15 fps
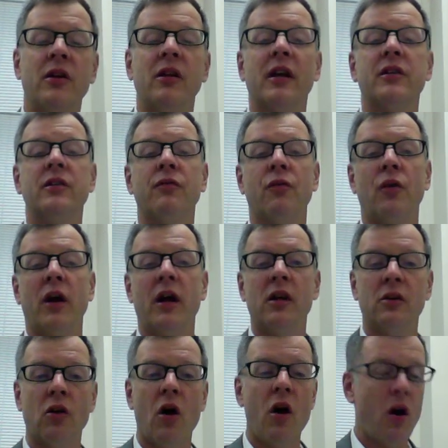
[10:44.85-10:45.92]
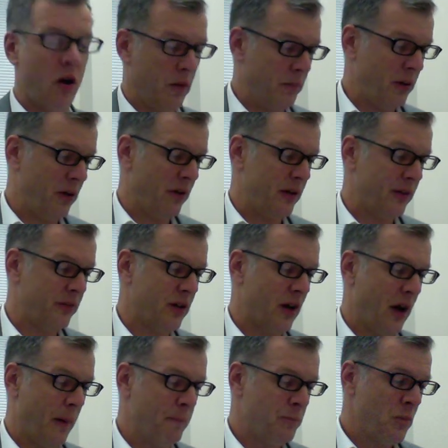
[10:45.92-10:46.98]
elected for a long period of
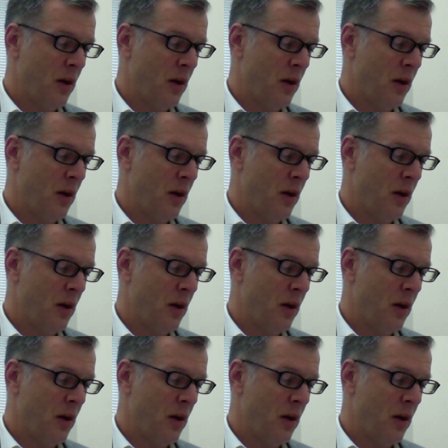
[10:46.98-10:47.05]
time.